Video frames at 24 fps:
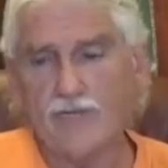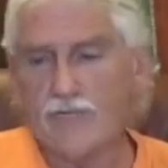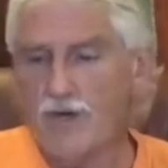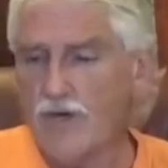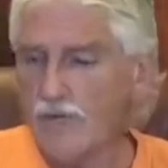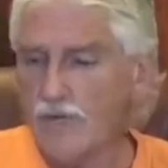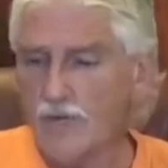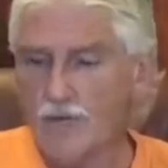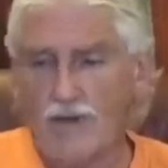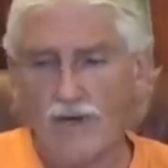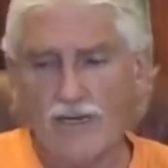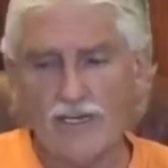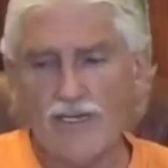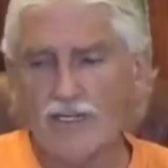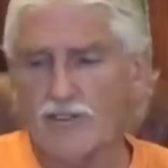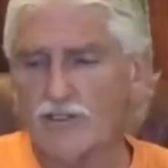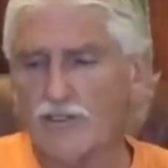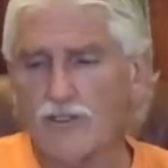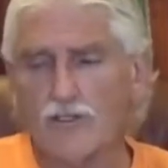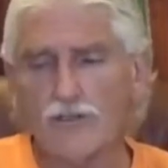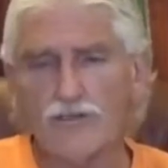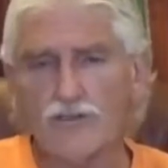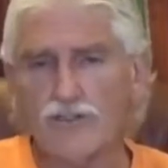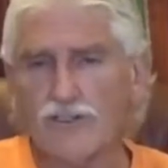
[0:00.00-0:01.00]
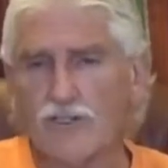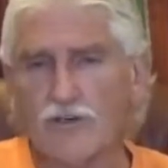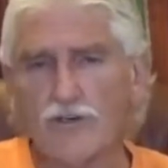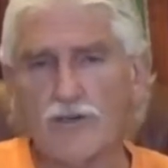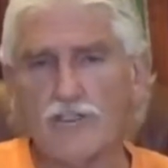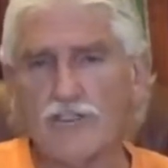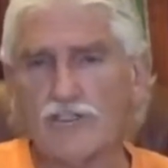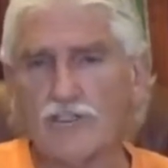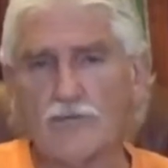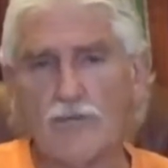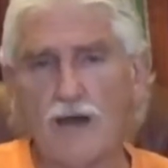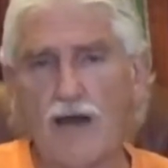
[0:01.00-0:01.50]
People may get too
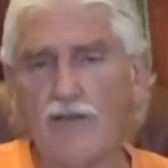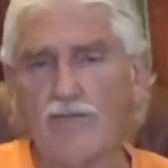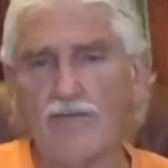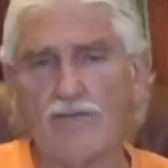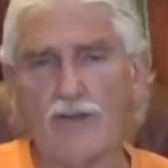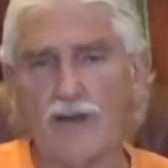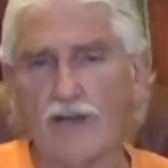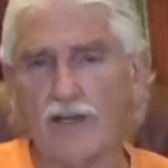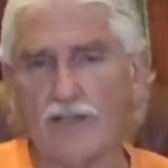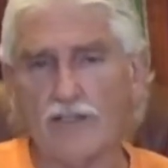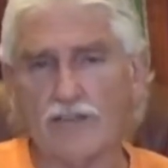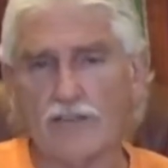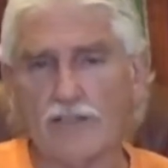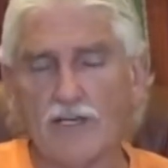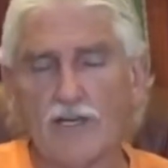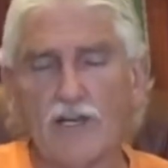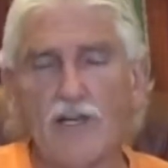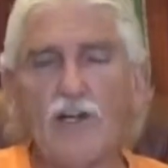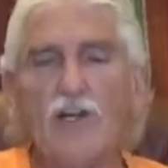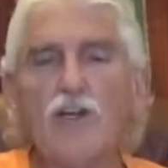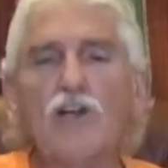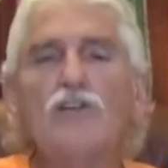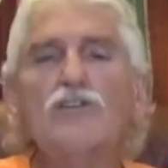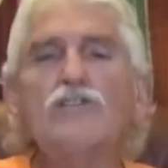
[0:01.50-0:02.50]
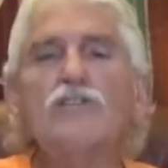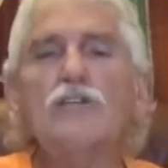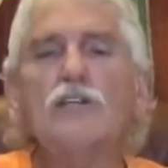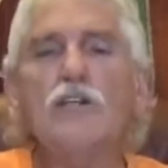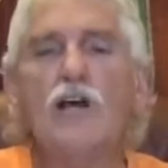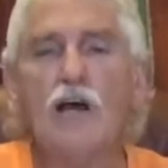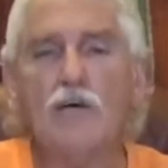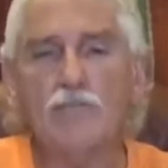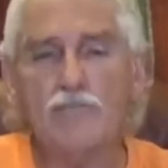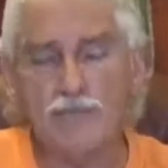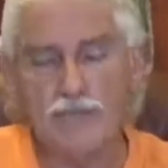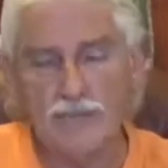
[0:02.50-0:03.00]
serious about things. Loosen
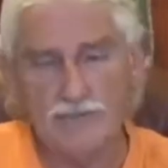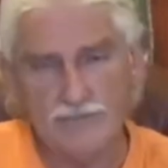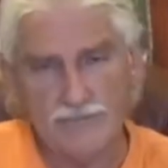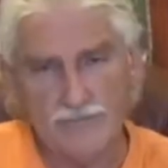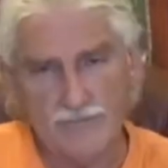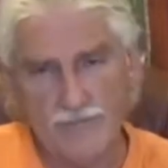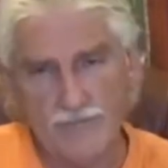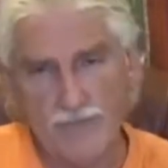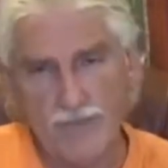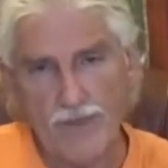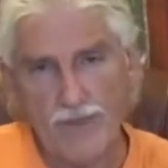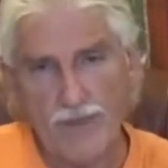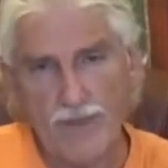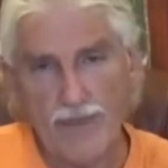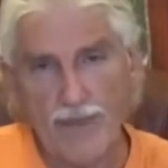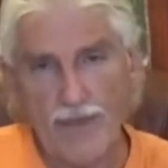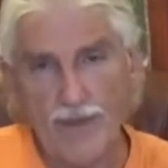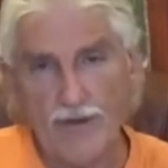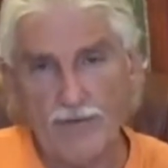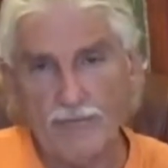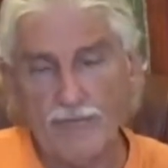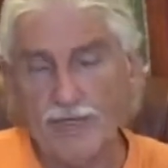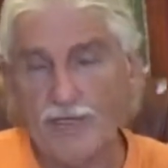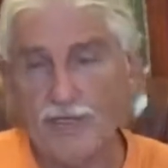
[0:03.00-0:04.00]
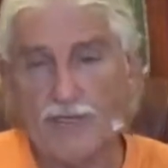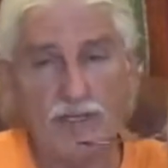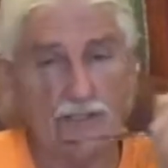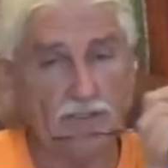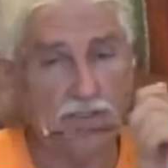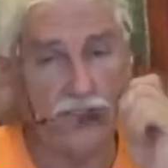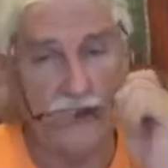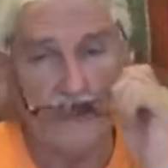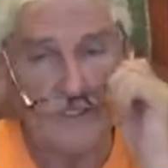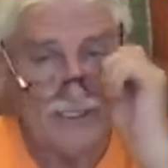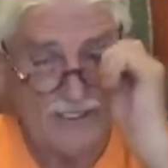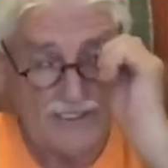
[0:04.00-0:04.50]
up,
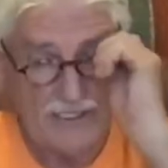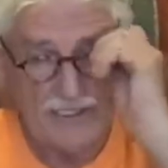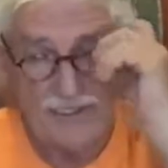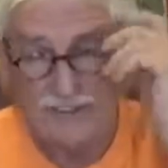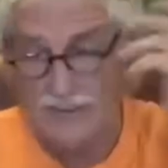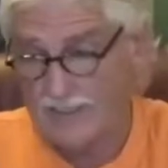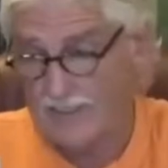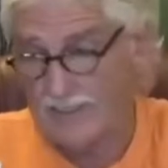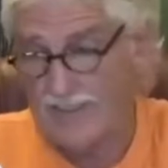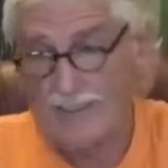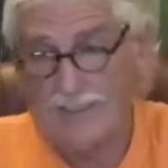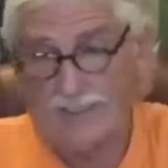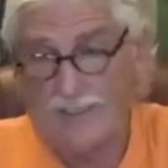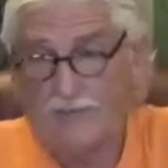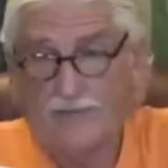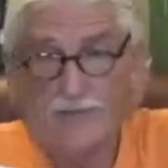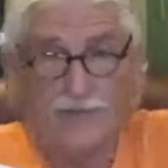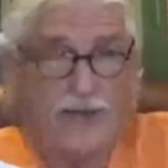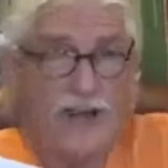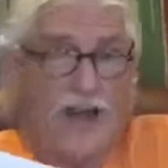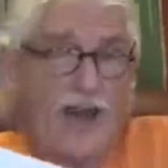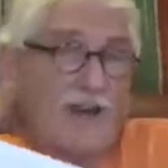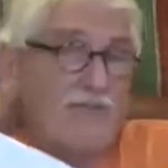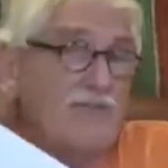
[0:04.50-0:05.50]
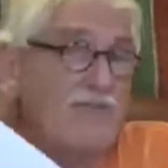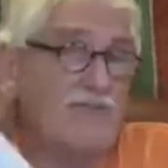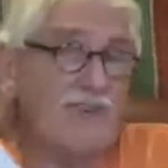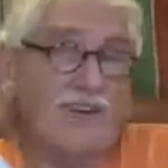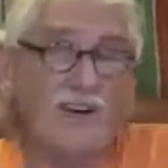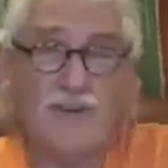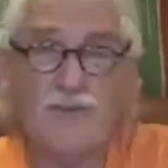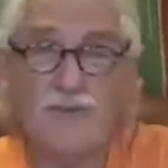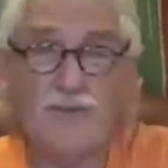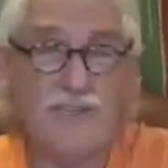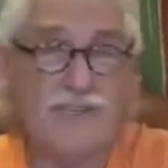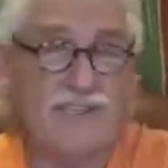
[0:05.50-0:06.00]
because you want to have
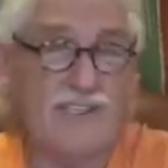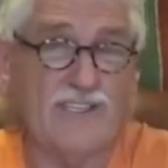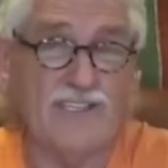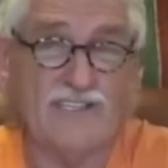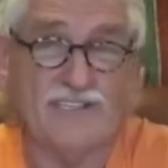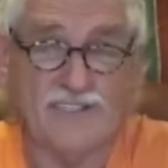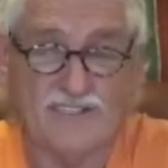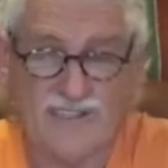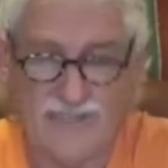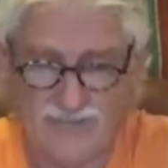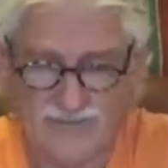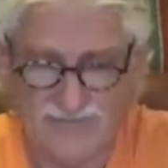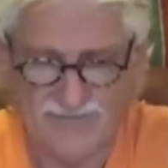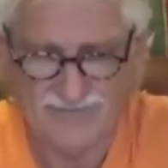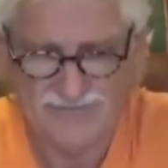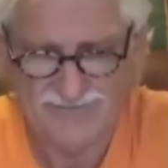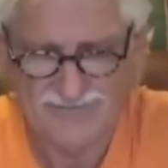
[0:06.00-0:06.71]
fun with this.